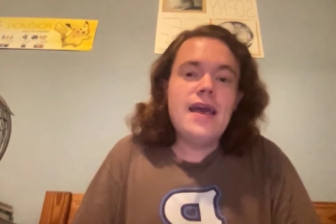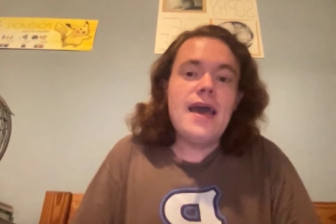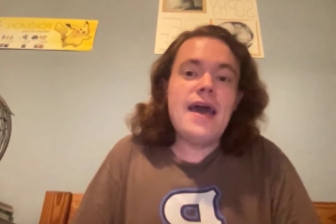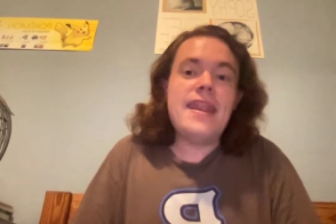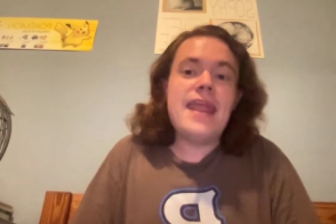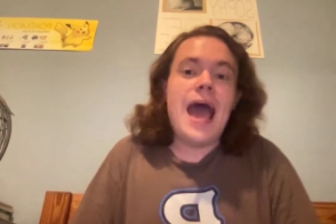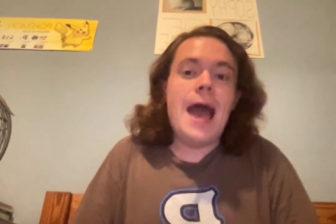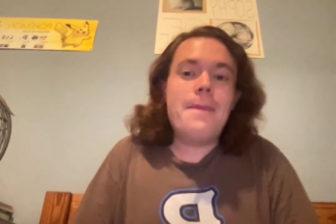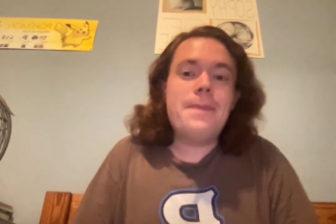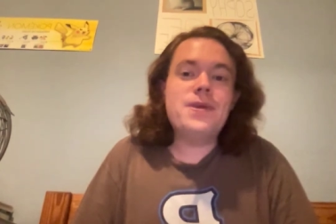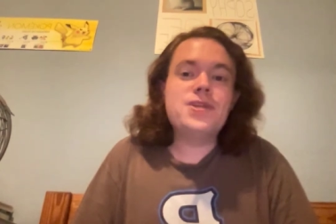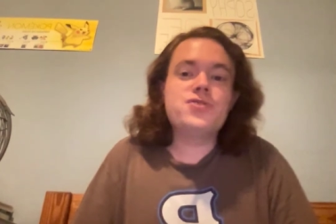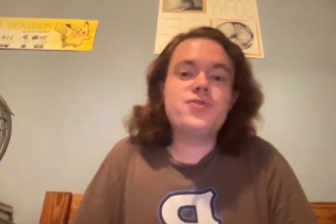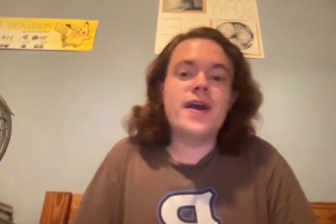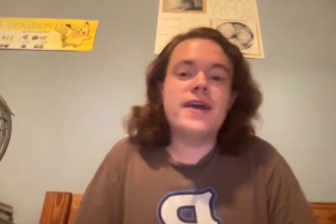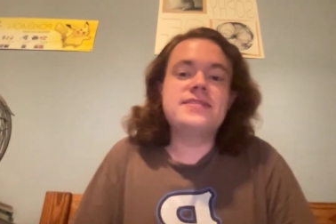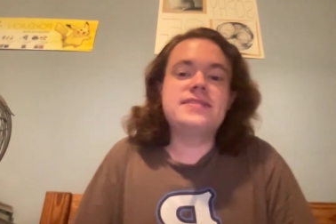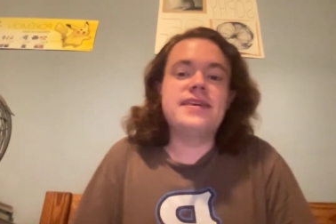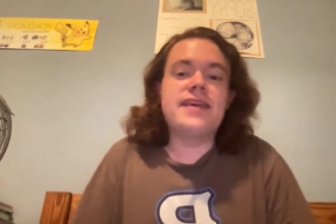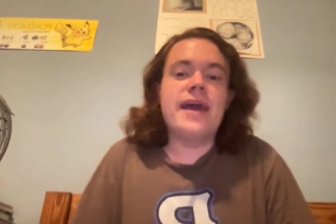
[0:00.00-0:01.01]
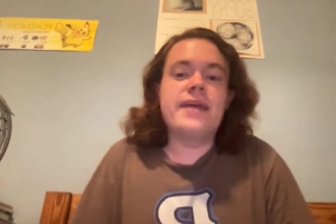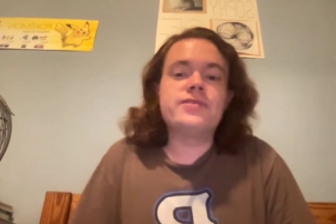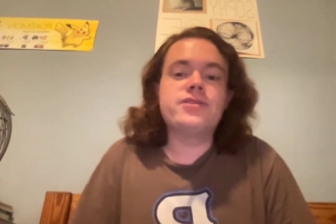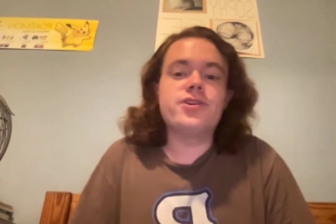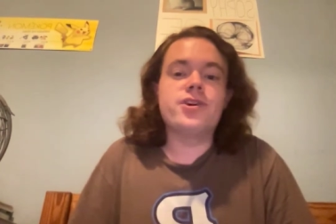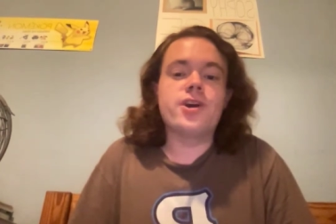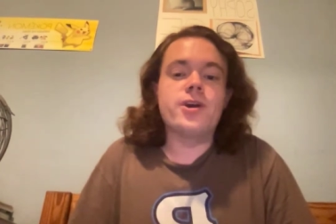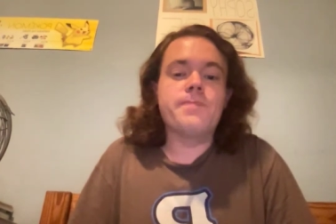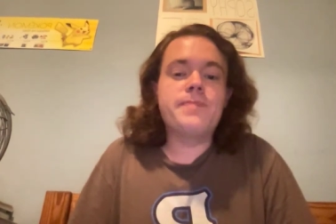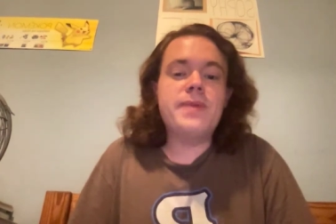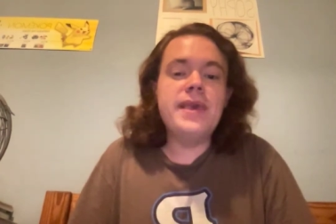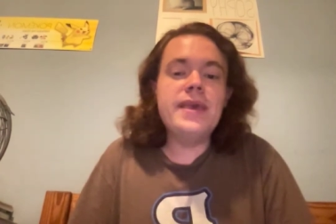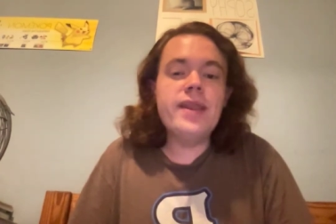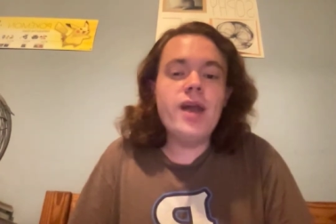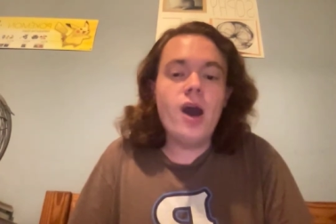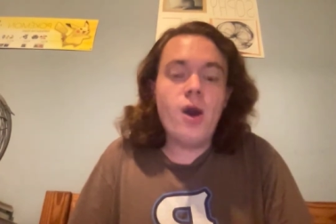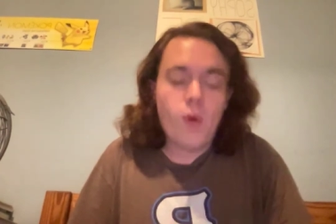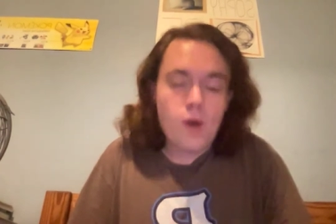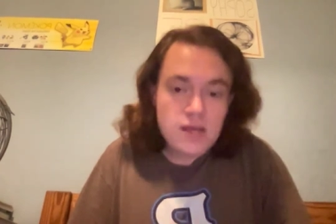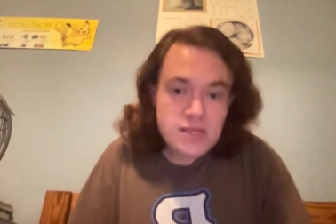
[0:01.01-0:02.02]
And Happy tries to get to her,
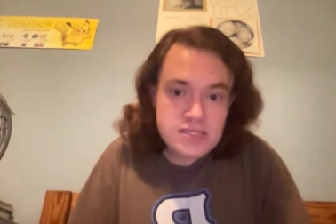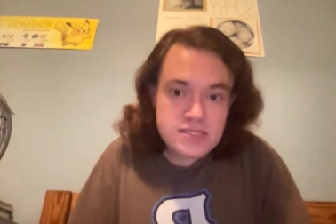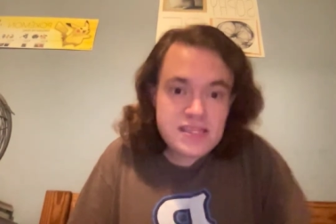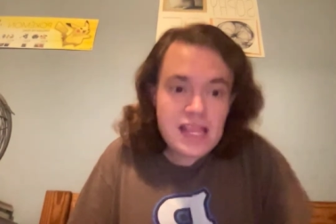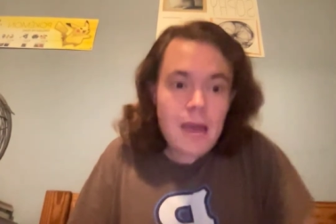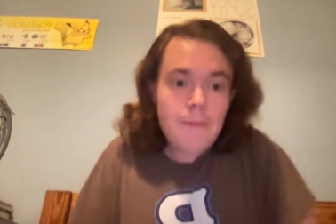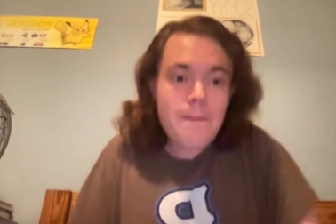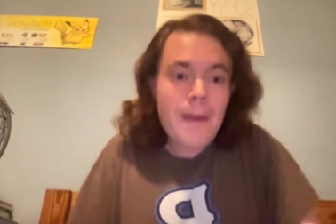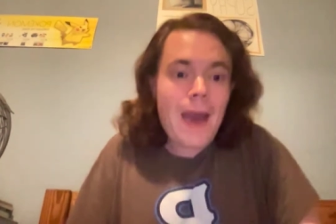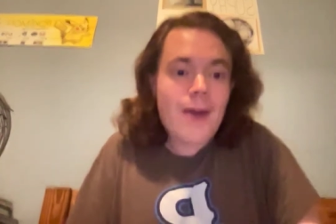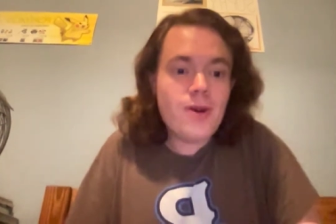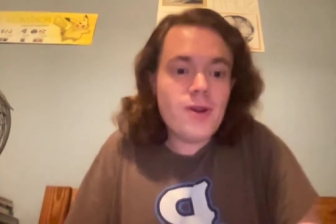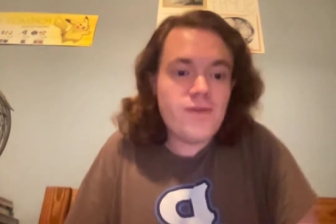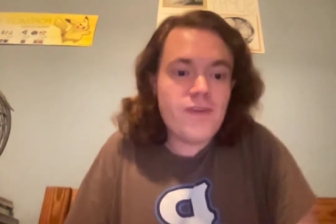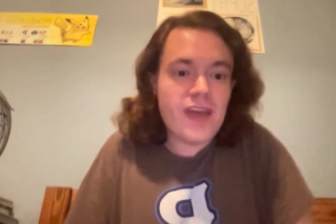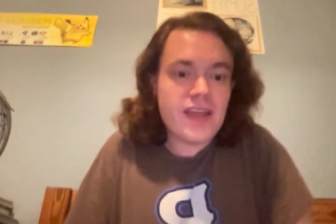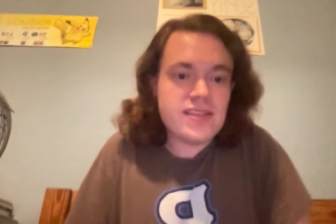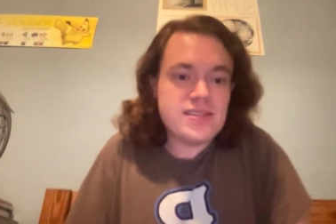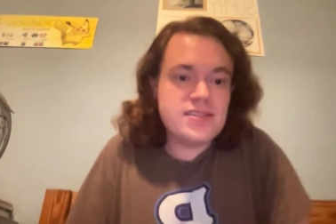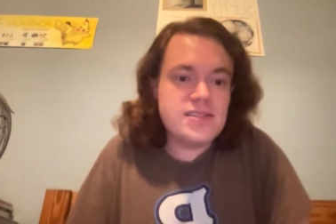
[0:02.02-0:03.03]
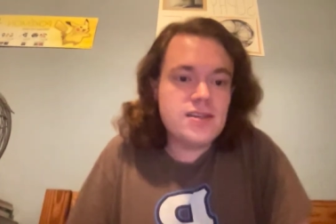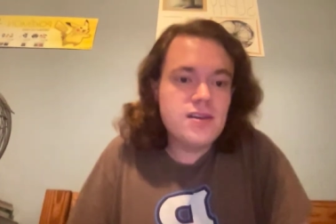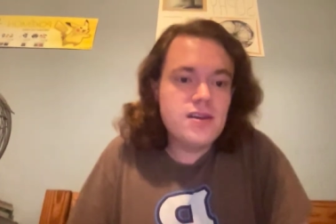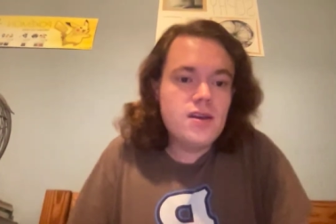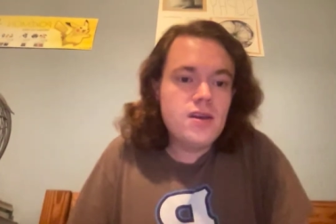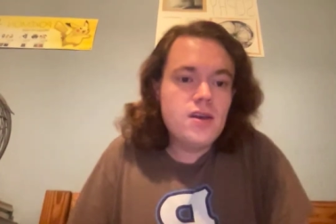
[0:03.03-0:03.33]
Pino, snap out of it.